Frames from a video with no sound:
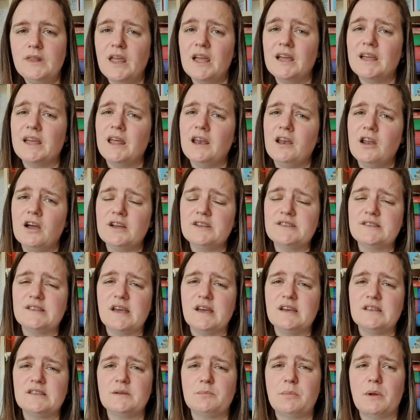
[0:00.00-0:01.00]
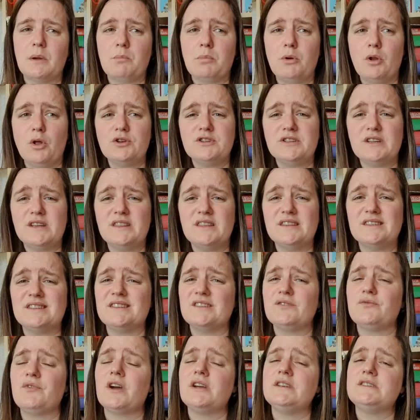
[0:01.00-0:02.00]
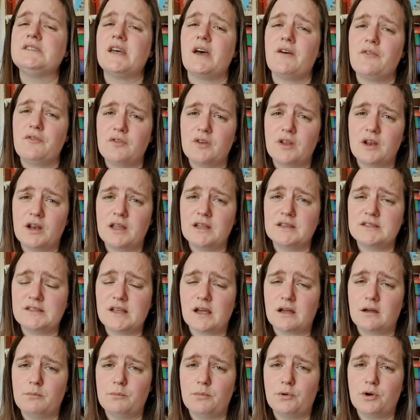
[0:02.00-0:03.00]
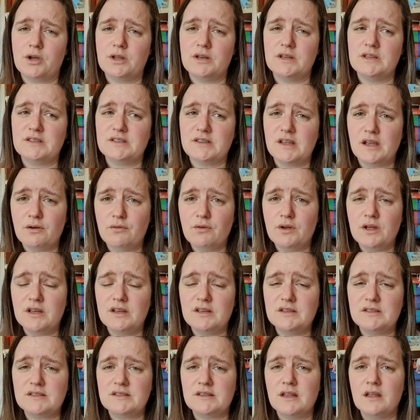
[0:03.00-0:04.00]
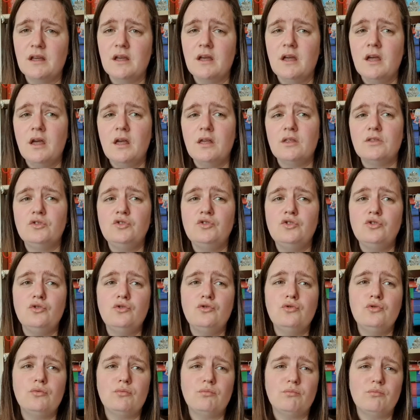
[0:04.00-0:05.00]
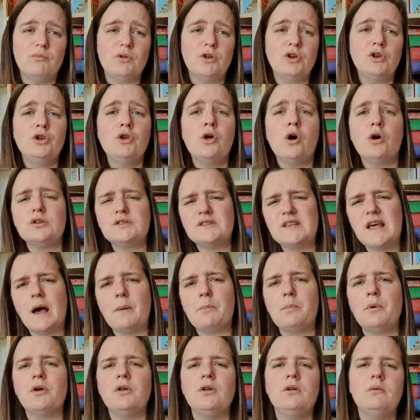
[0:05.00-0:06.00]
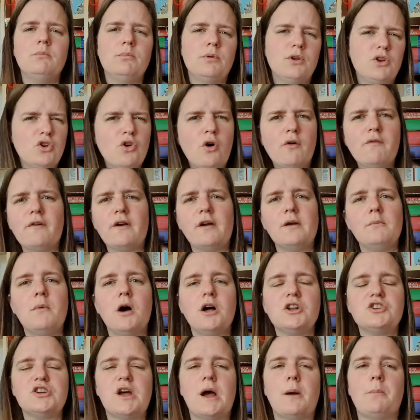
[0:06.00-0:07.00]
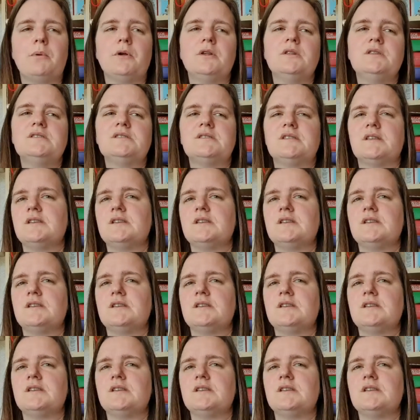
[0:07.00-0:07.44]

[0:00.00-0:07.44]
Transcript: Again, like I say, it's a bit ploddy. This is very definitely a second book in a series lots happen, but not very much happens.